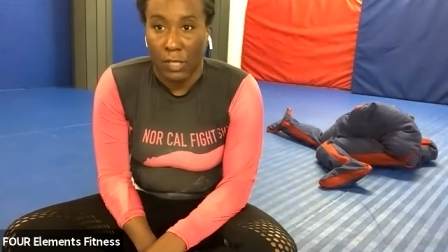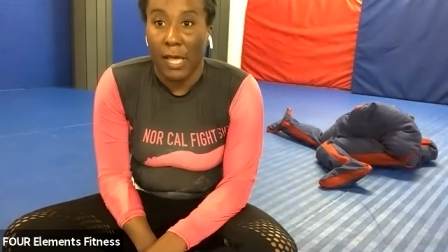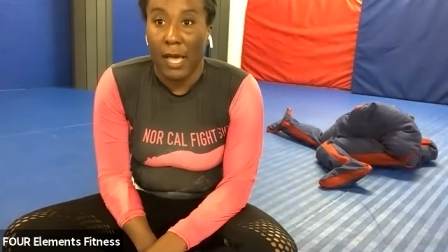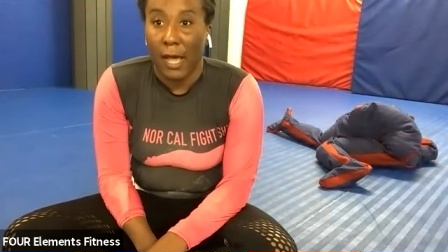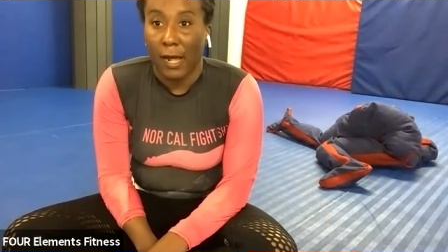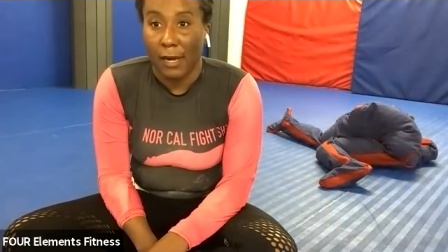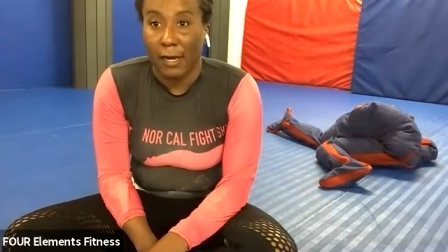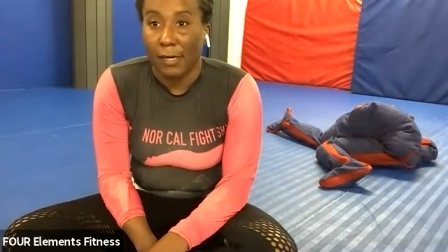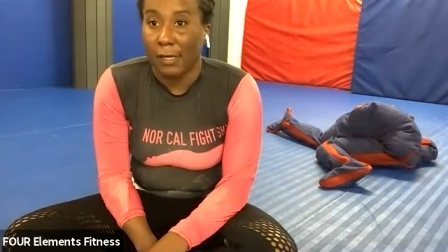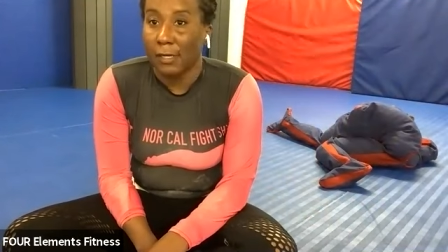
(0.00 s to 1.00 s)
Yeah,
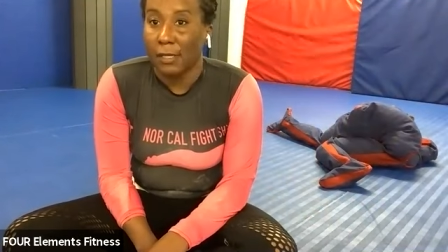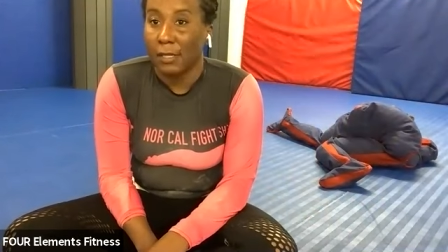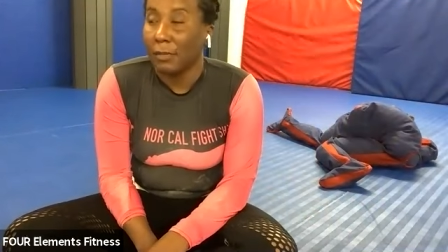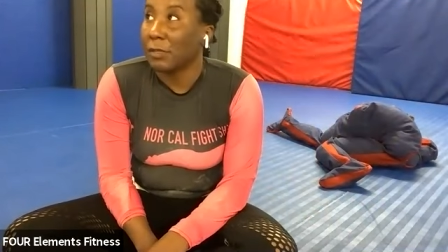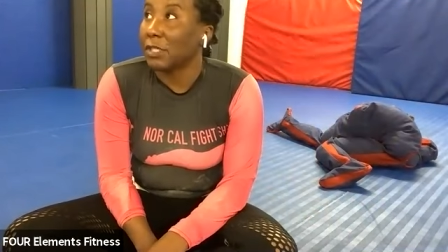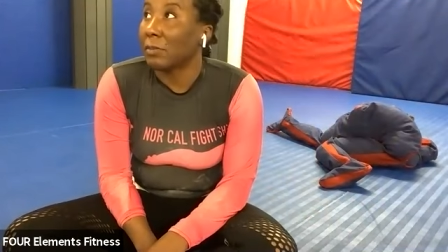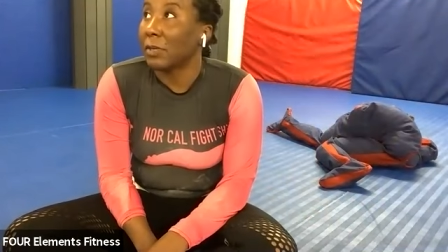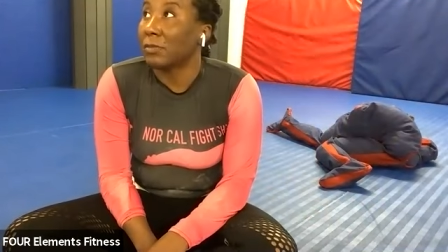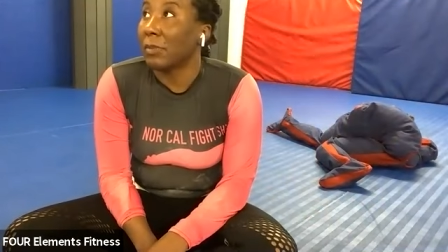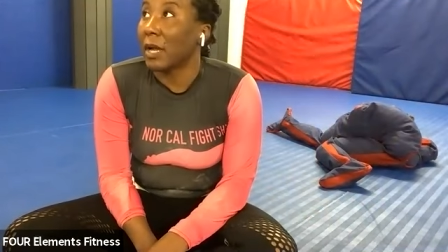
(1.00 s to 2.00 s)
Michelle,
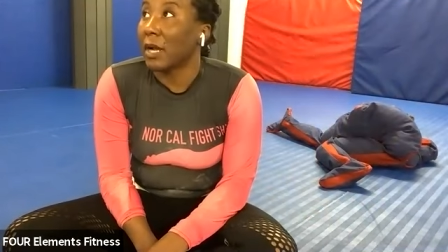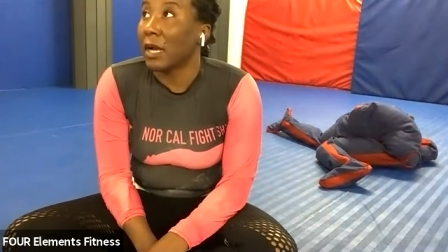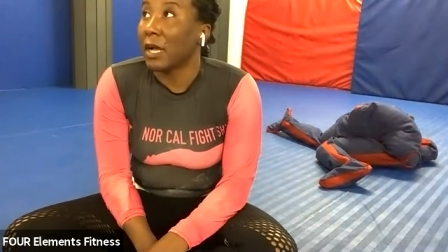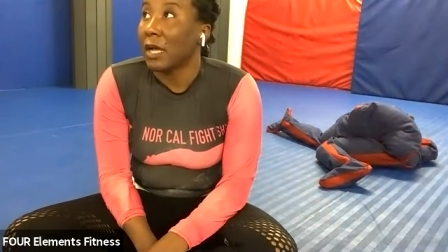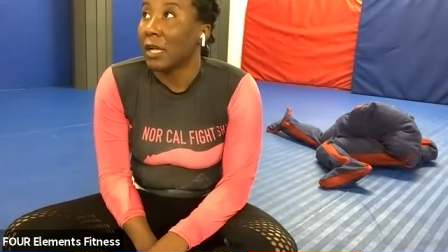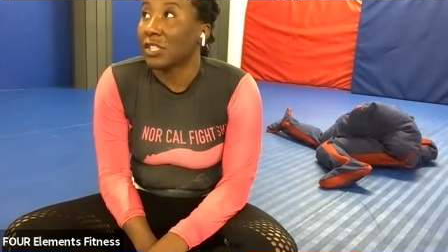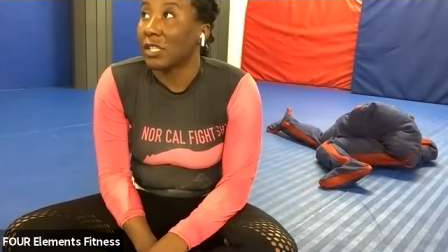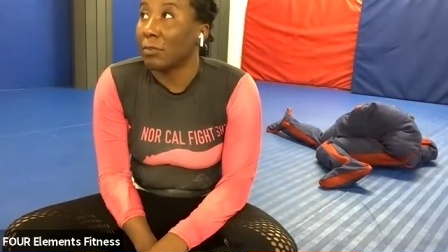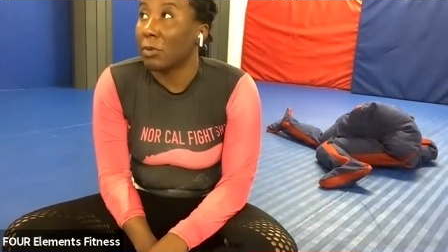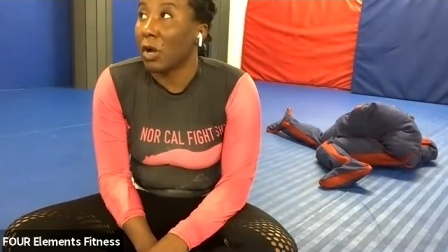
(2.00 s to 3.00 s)
much better.
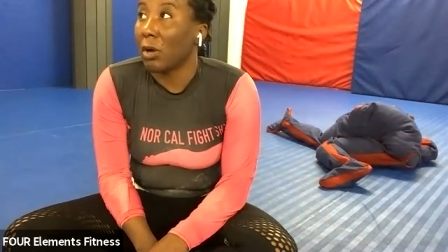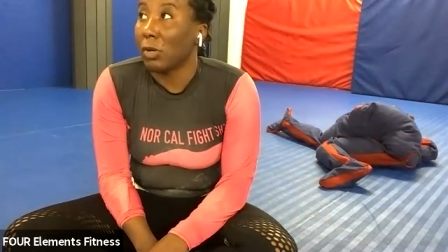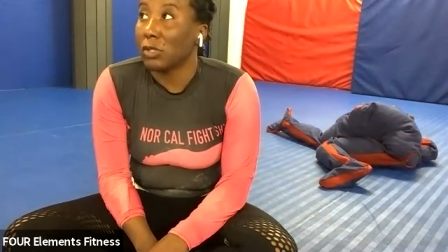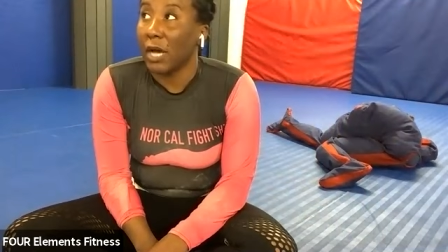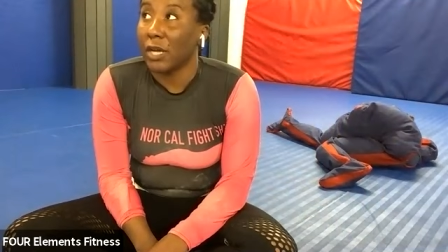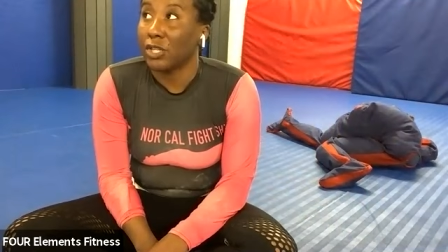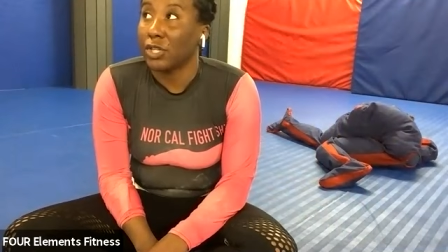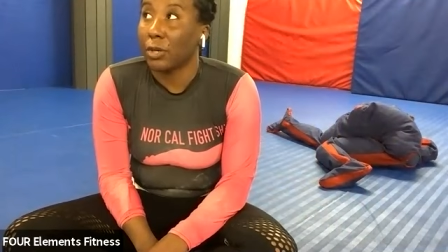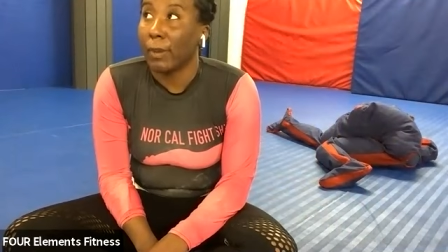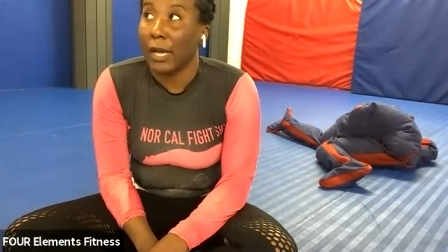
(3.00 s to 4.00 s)
Just keep your elbow tighter
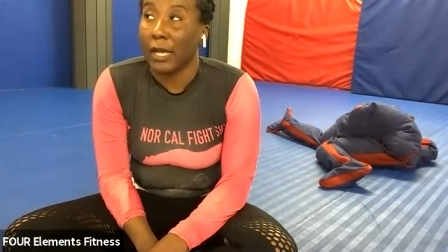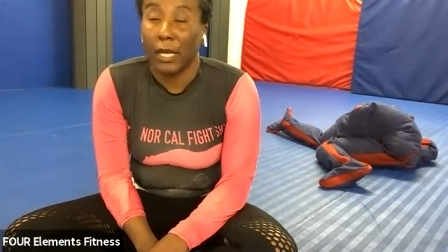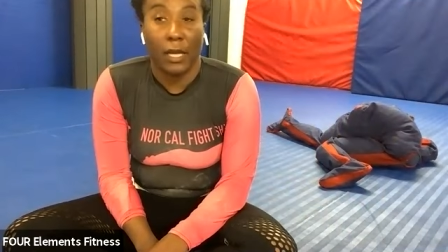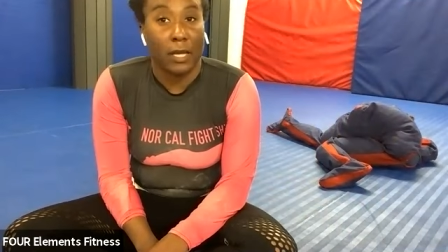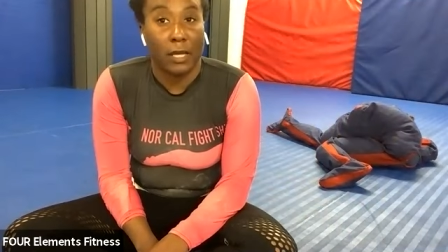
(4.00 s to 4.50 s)
to your body.